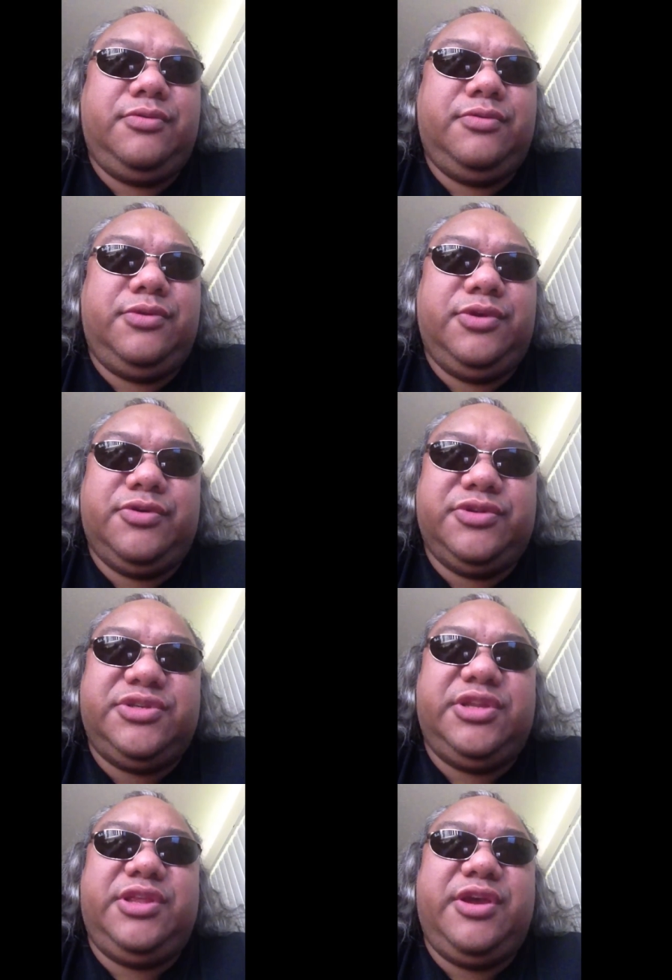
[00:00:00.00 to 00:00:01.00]
You could
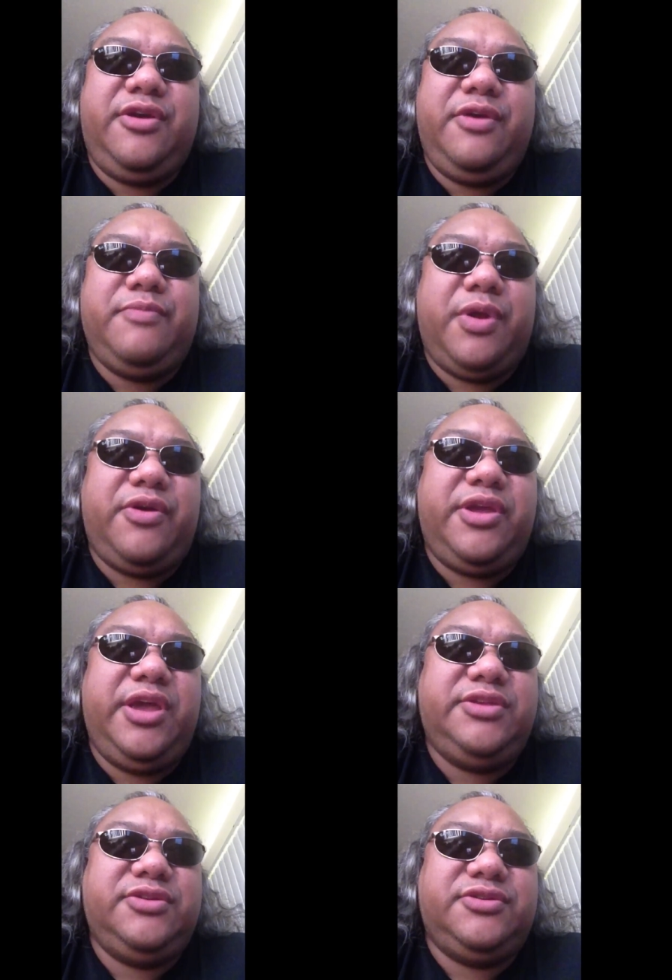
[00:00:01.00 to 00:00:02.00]
sit there and
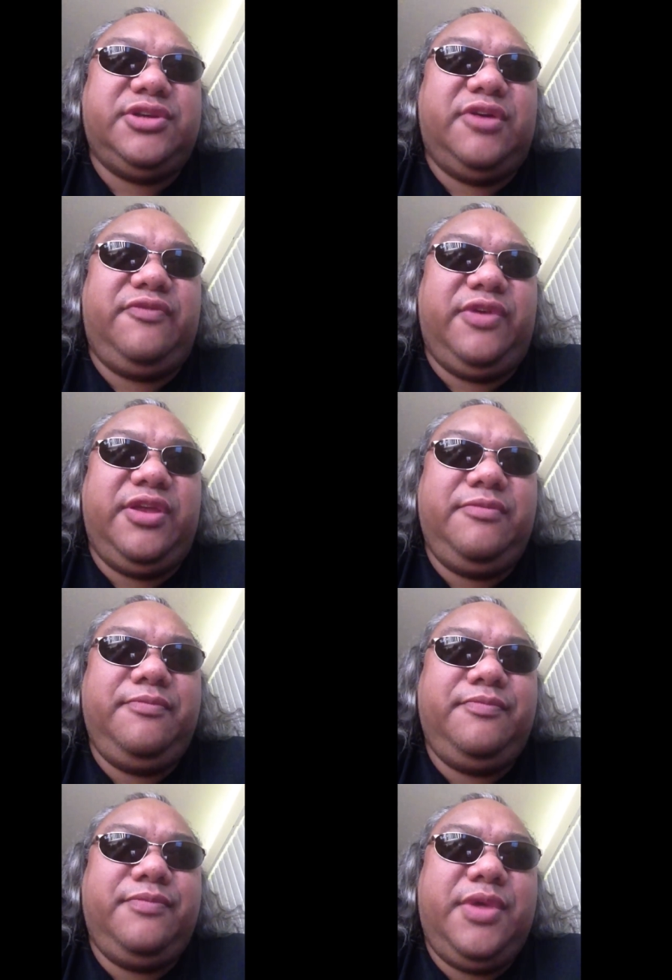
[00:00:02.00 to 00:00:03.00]
barricade yourself in
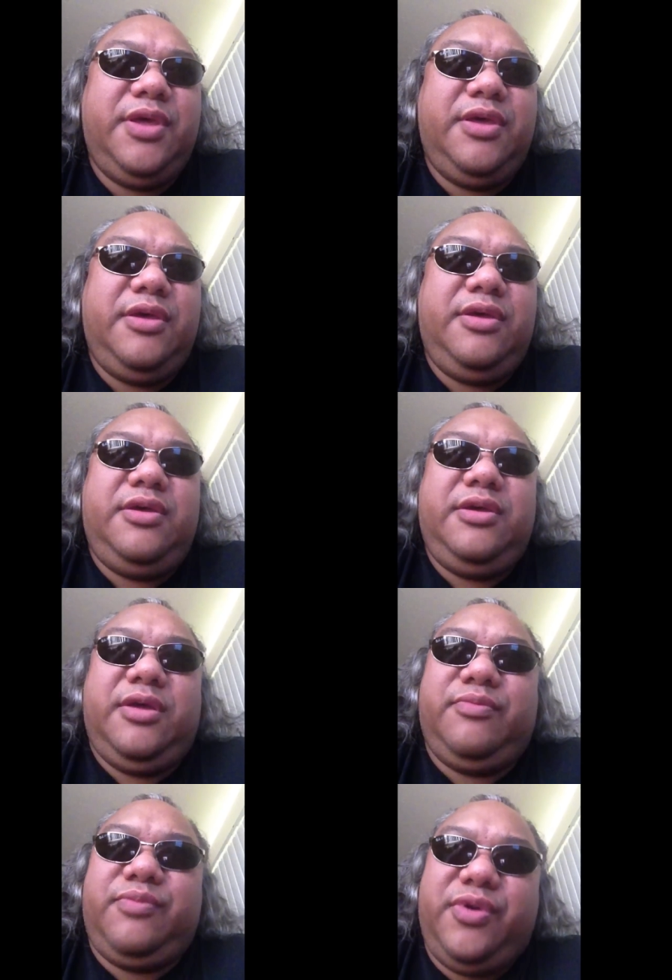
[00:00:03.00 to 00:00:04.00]

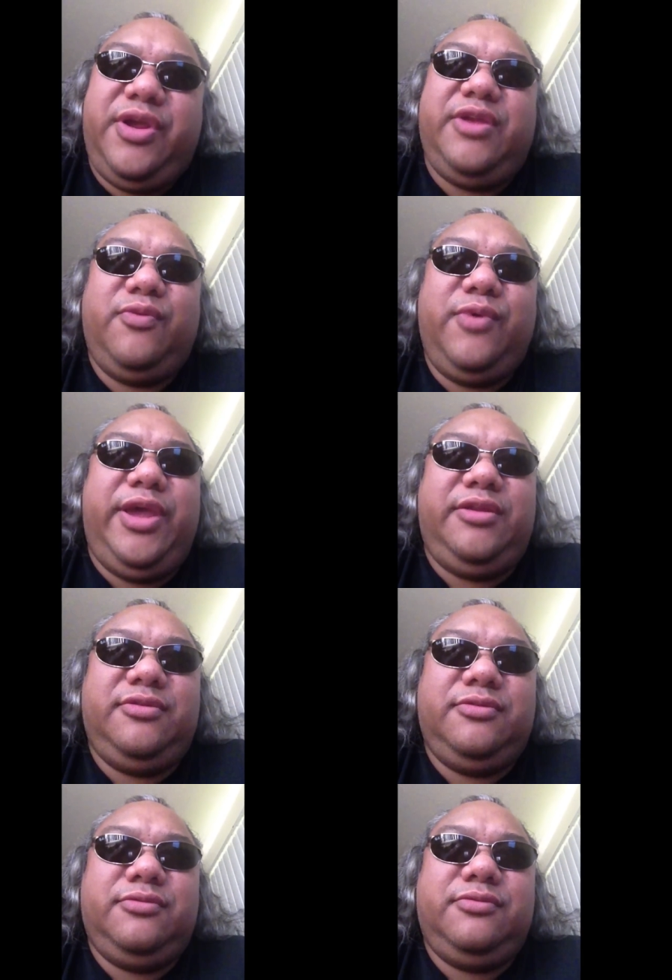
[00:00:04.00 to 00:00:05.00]
and pray and
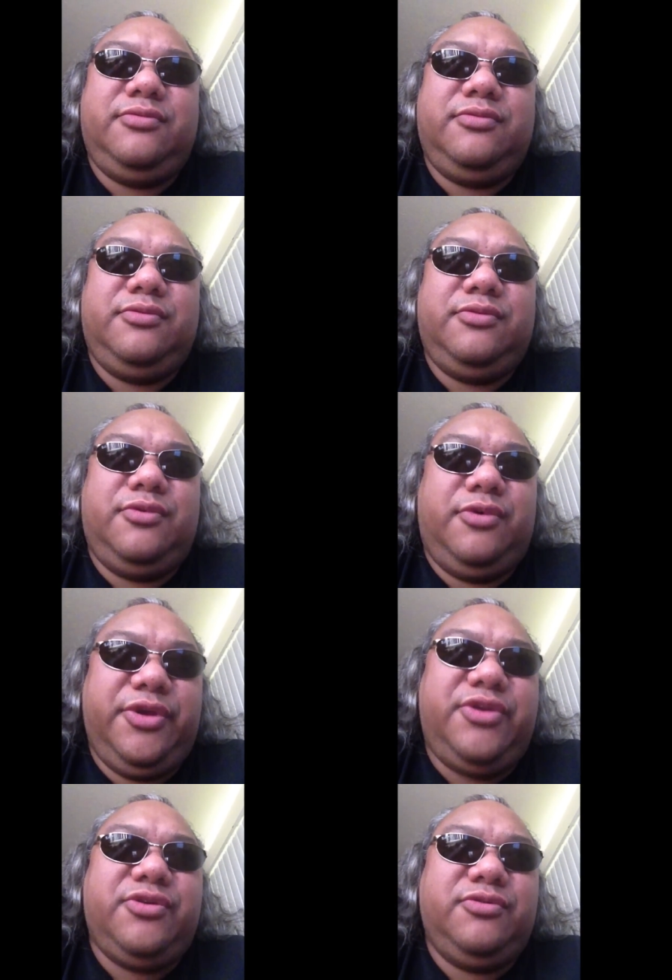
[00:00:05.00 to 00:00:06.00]
wait, or
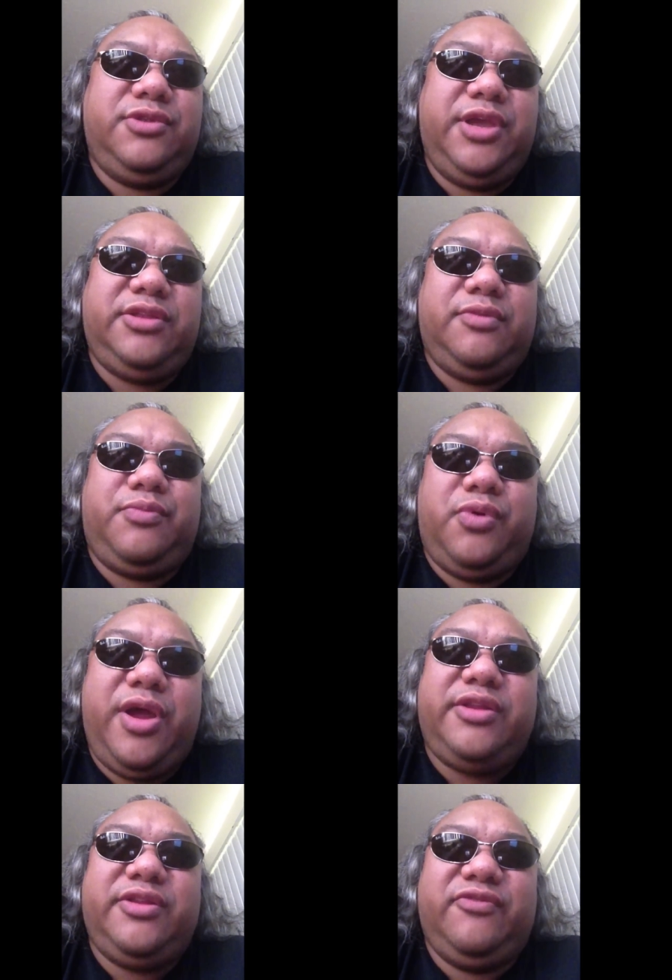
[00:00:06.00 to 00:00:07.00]
you could take the
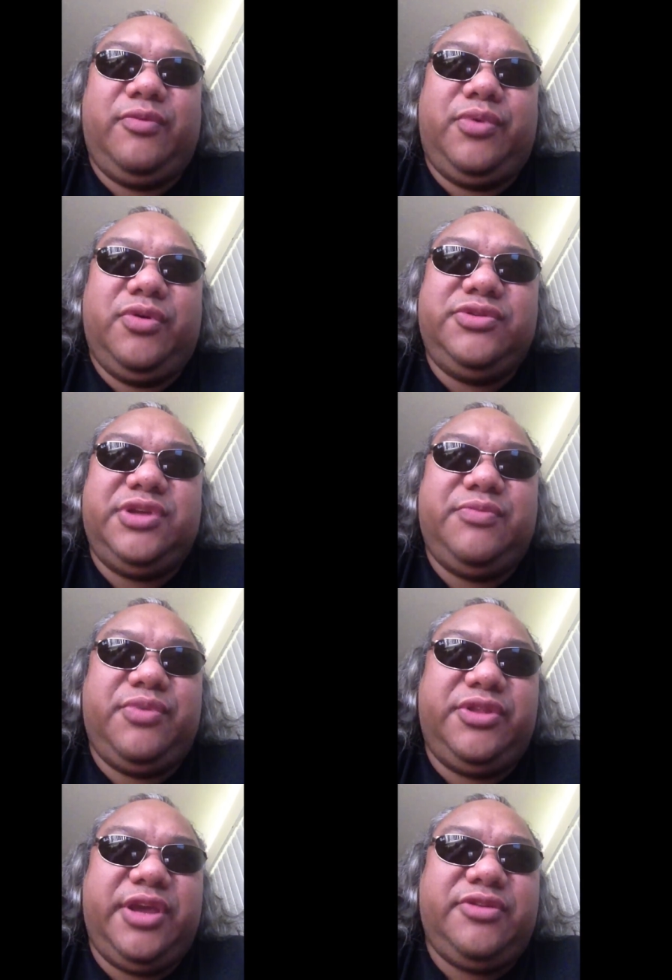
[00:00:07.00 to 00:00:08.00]
proactive approach and
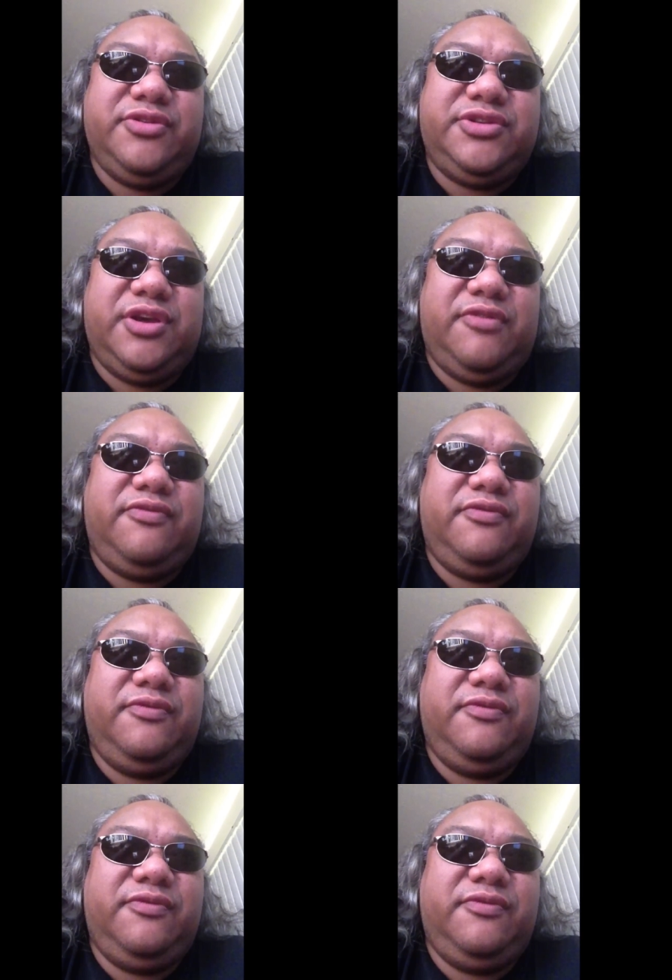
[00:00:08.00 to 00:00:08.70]
protect yourself.